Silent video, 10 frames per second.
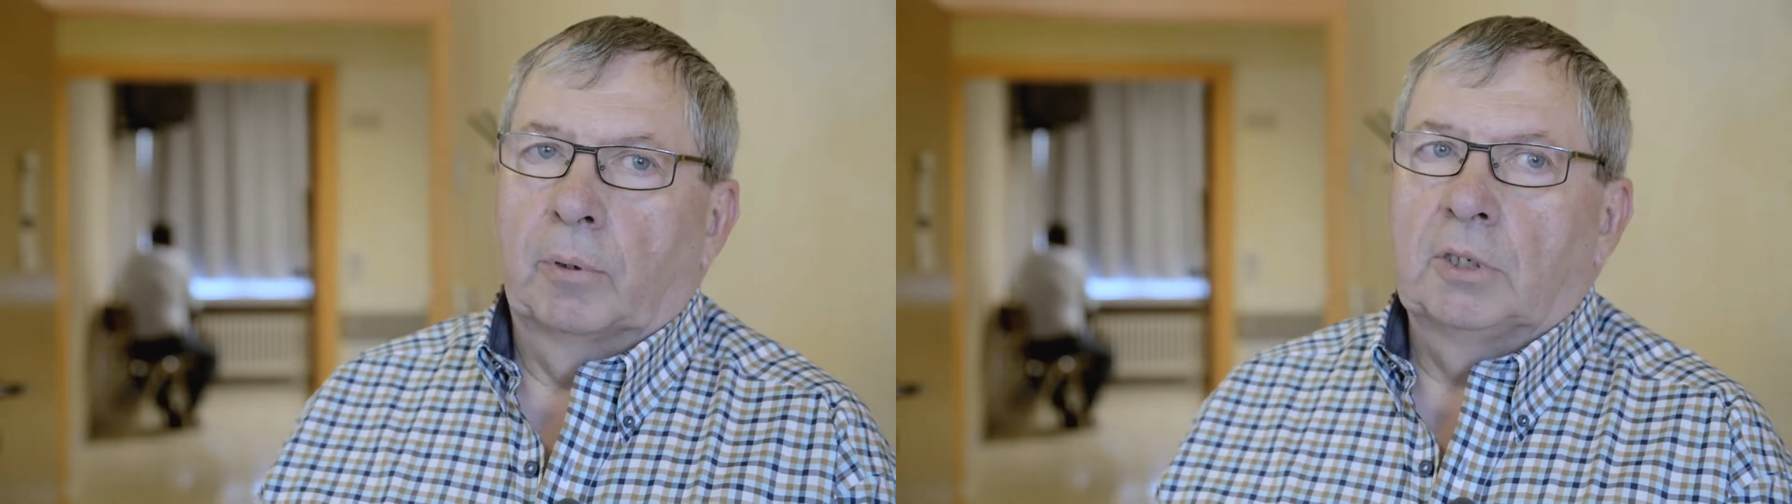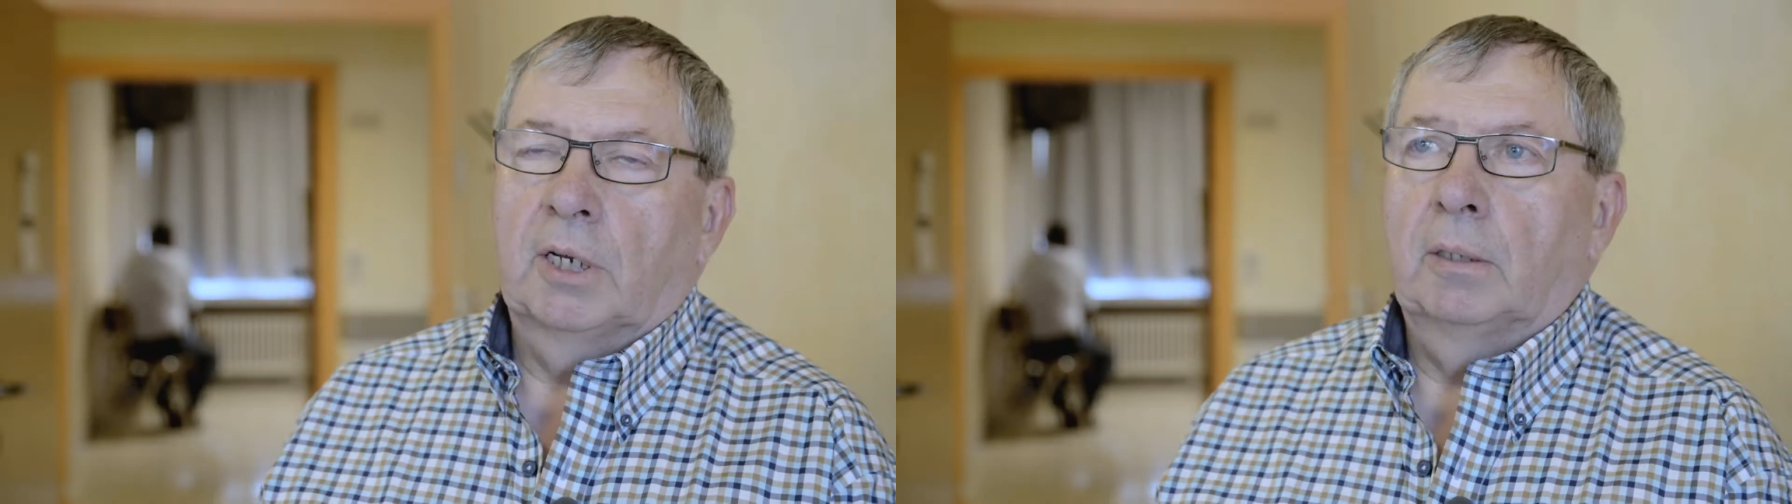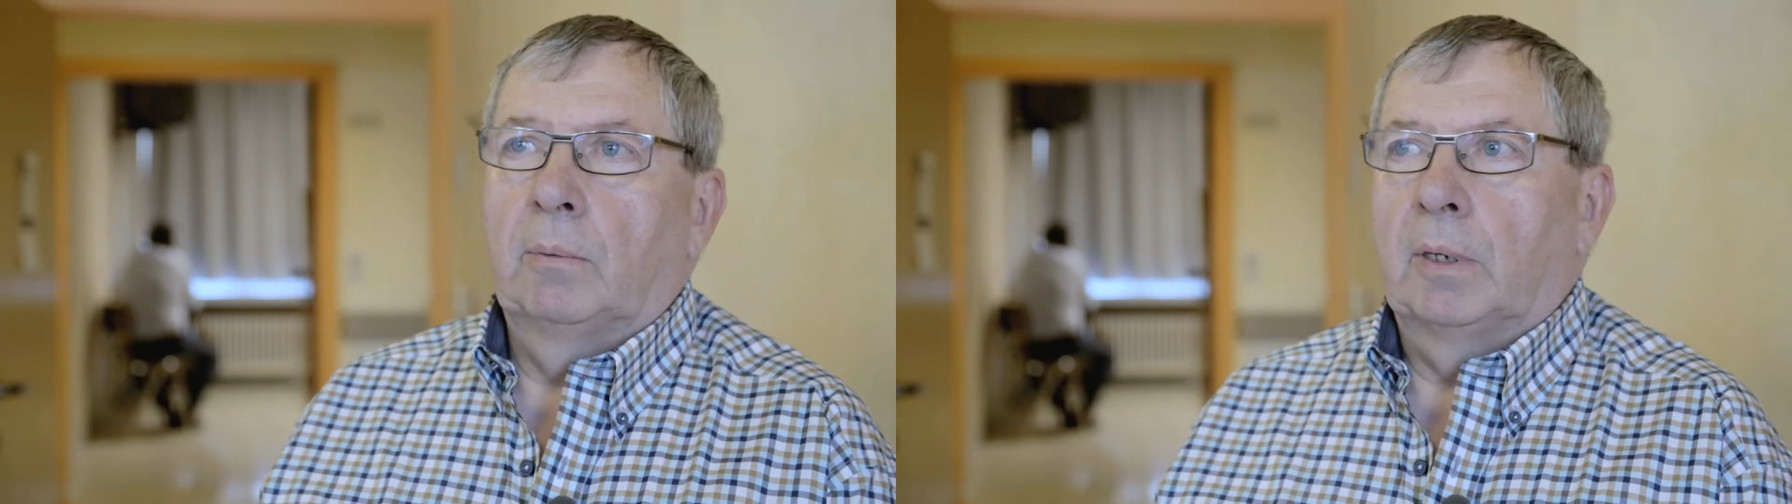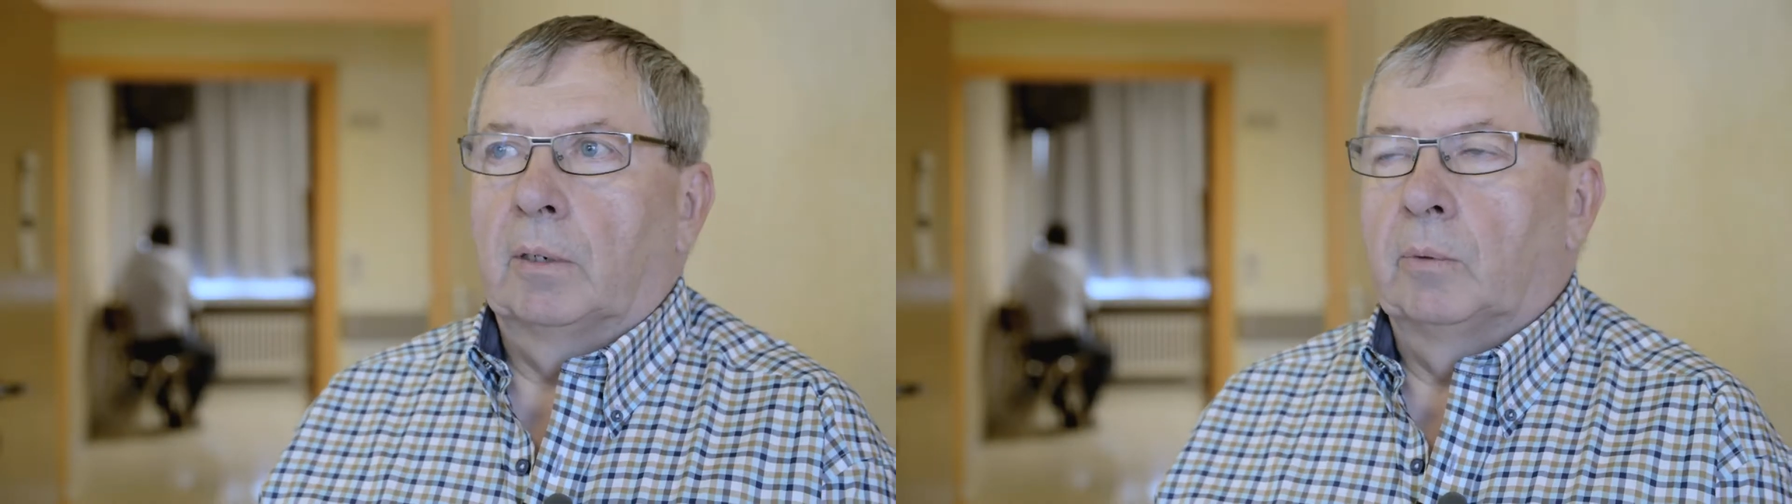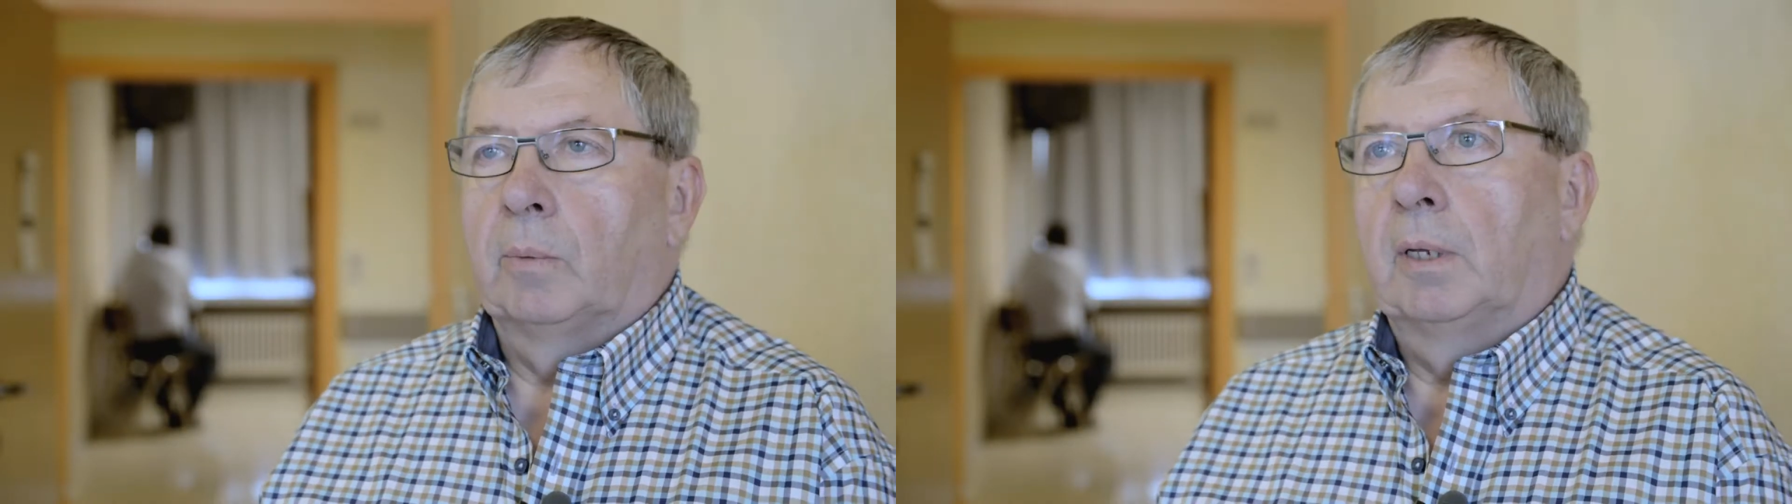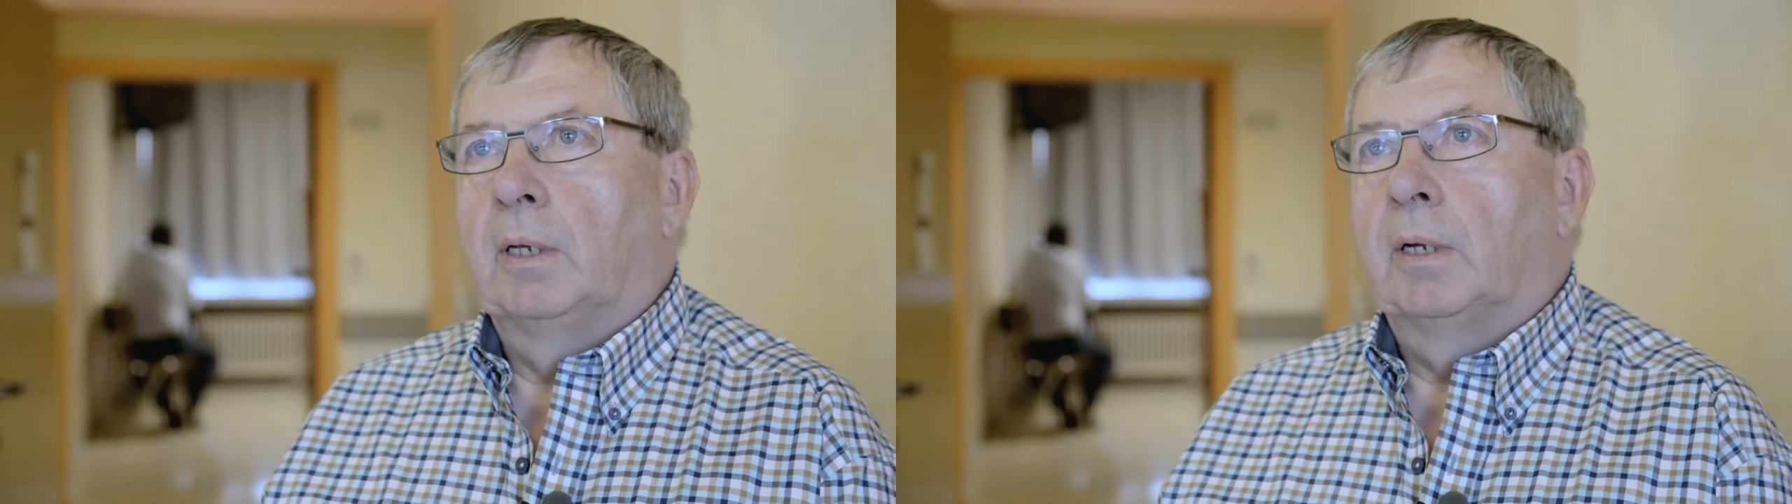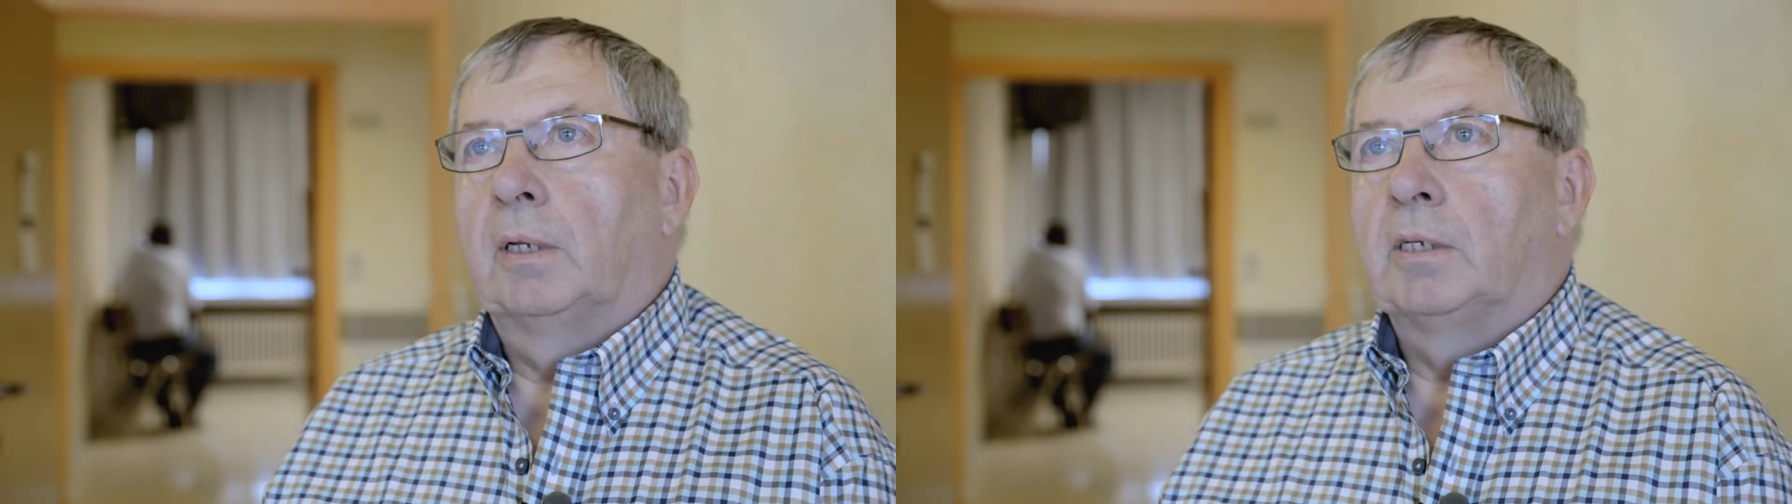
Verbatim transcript: project we are doing here